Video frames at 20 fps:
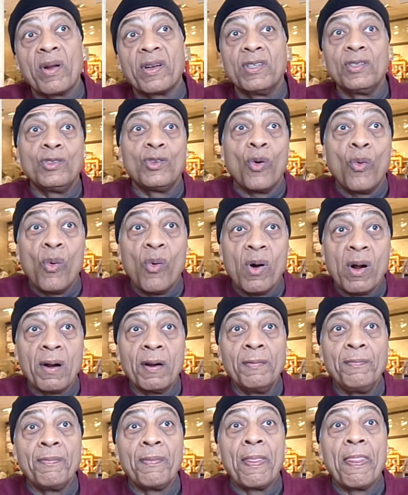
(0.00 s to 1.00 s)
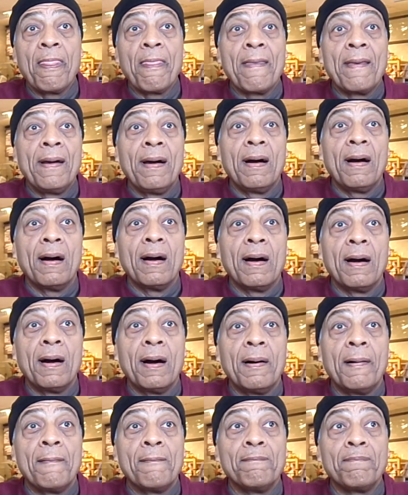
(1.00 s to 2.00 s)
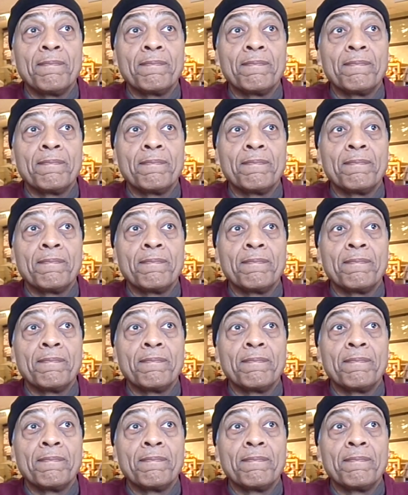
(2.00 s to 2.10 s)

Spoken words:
to door. Um,